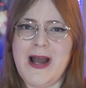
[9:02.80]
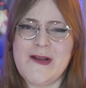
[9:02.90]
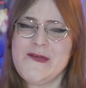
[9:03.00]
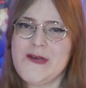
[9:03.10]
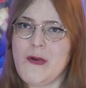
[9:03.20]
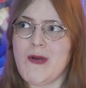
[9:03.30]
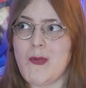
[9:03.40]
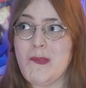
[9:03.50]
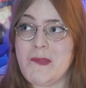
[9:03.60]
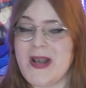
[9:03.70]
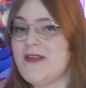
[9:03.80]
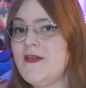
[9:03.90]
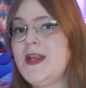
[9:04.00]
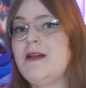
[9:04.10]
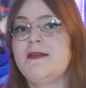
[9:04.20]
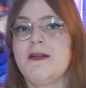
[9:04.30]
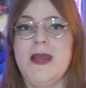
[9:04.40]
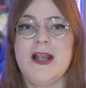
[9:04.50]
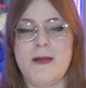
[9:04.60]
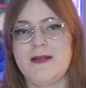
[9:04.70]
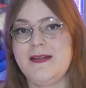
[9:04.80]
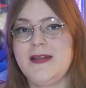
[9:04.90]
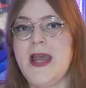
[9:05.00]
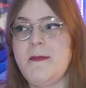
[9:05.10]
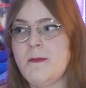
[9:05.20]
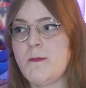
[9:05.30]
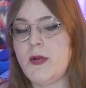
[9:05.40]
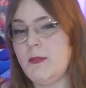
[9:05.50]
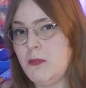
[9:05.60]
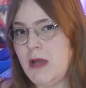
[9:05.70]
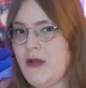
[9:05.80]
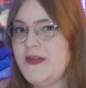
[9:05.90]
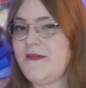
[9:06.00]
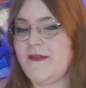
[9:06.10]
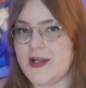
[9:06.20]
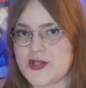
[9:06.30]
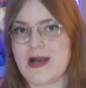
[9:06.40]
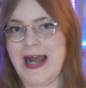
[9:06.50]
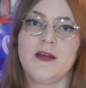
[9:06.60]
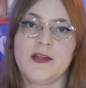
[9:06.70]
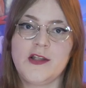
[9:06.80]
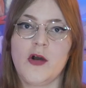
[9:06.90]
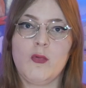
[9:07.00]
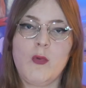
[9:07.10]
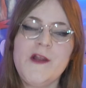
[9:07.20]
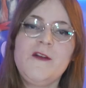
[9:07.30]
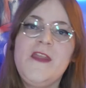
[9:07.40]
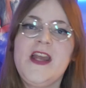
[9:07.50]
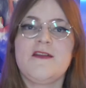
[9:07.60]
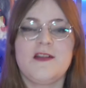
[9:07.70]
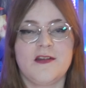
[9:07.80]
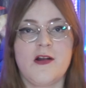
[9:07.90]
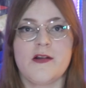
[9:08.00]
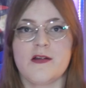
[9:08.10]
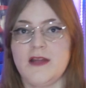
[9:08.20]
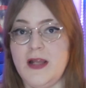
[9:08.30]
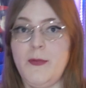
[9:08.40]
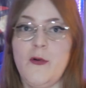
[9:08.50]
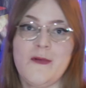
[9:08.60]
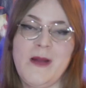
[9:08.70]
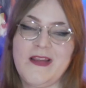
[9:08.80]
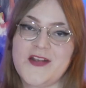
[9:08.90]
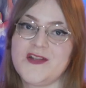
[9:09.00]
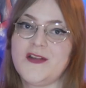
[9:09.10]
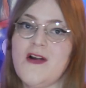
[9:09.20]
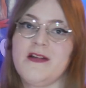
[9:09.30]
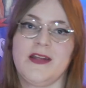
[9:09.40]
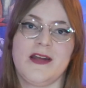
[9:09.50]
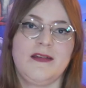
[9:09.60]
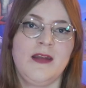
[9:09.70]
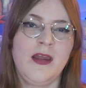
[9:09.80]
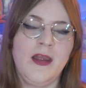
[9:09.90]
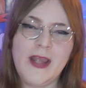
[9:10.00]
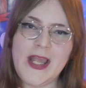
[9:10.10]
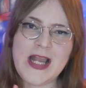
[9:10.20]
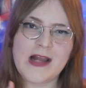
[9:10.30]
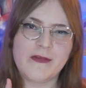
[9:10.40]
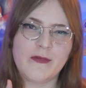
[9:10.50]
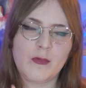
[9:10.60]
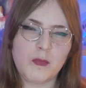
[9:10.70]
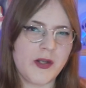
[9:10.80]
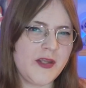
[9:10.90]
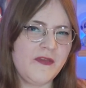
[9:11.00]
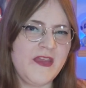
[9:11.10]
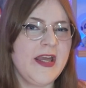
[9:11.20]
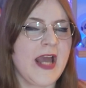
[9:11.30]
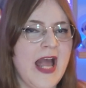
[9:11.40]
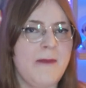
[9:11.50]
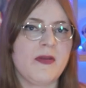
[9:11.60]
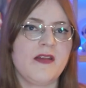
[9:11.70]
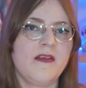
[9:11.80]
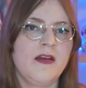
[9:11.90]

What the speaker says: I don't know how many videos I'll make about this game, but I'll definitely try. So, what do you think of the starters in Pokemon Legends Arceus? And what do you think happened